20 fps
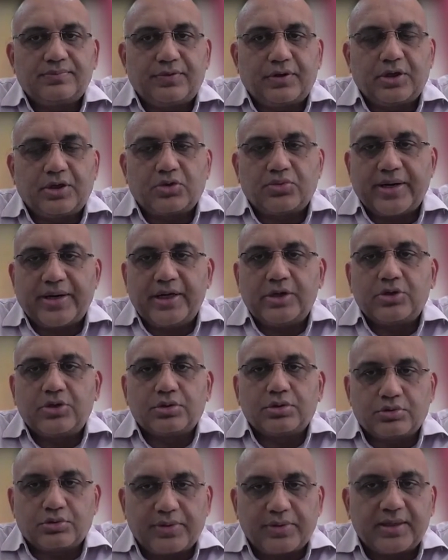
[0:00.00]
for the 22
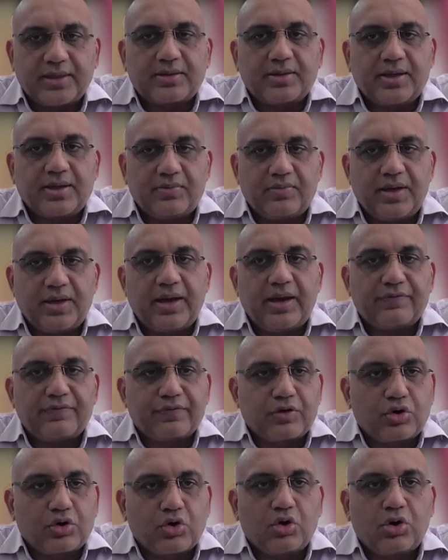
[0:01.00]
to 23 we
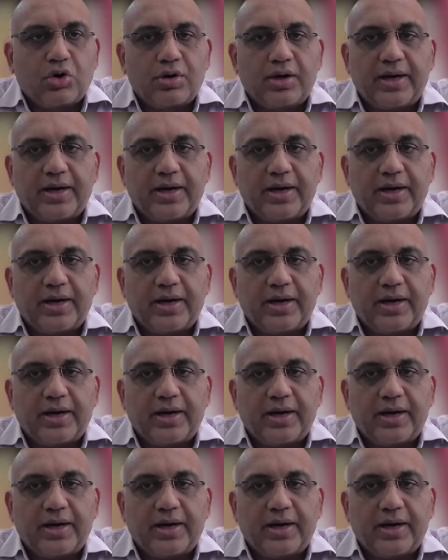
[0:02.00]
have grown